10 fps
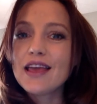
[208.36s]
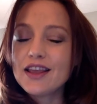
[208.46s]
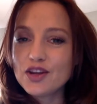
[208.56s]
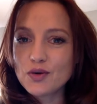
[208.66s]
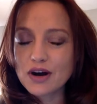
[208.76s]

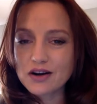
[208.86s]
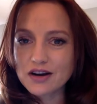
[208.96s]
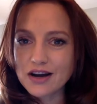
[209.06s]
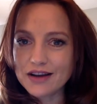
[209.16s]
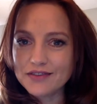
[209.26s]
in your
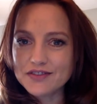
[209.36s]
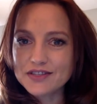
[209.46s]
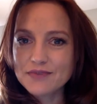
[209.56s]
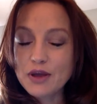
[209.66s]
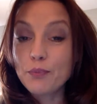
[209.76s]

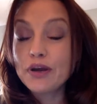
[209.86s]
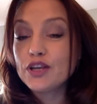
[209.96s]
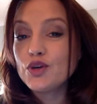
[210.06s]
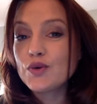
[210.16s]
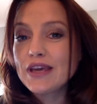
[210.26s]
archives,
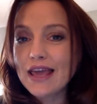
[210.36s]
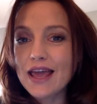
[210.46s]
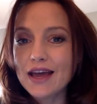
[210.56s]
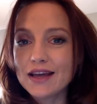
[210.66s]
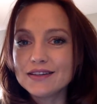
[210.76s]
but you
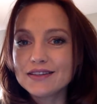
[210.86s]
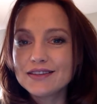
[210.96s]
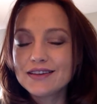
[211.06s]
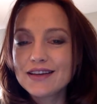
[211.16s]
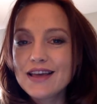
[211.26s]
can
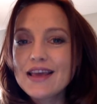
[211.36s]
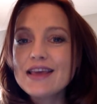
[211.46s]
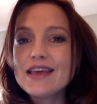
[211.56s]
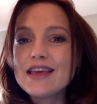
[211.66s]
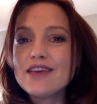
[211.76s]

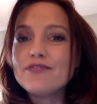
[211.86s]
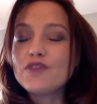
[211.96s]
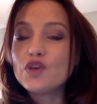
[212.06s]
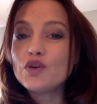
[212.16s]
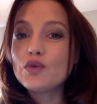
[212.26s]

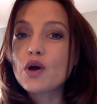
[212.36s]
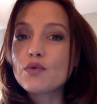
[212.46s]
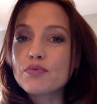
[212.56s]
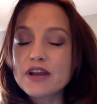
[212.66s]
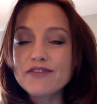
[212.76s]
if you
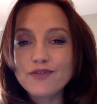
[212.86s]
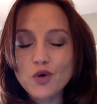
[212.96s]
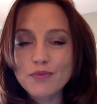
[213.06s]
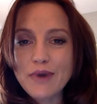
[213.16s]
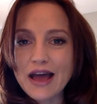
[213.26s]

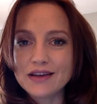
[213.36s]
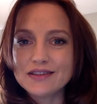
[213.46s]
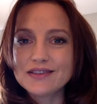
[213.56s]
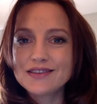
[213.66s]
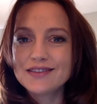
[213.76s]

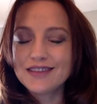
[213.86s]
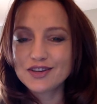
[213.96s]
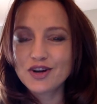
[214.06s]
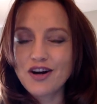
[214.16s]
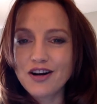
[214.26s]
reformat
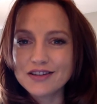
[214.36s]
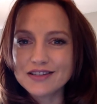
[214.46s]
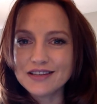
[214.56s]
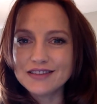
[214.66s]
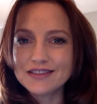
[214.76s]
that
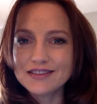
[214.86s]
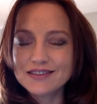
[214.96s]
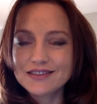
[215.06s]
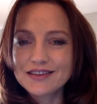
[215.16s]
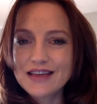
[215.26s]

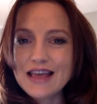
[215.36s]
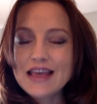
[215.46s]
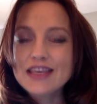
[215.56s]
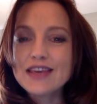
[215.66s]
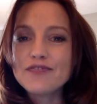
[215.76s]
content,
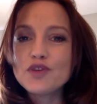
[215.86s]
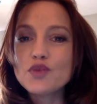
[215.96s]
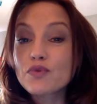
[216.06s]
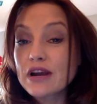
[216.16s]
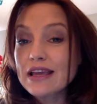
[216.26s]
if
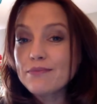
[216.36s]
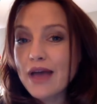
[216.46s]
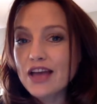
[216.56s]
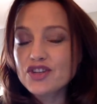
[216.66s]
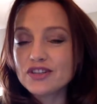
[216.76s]
you
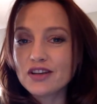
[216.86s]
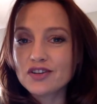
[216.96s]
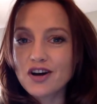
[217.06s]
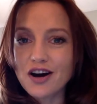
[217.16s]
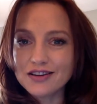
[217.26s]
reimagine
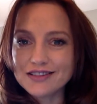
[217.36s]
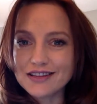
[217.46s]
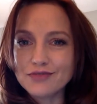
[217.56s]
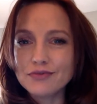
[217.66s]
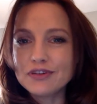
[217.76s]
that
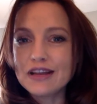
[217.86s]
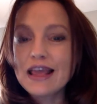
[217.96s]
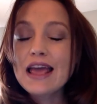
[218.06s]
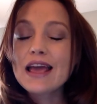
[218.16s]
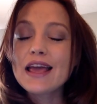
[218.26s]
content
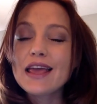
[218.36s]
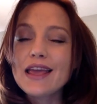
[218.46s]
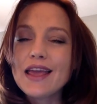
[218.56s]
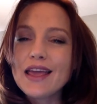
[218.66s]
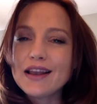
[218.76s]

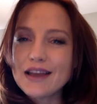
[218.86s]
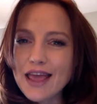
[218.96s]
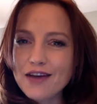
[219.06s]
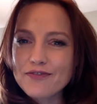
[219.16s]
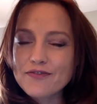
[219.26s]
in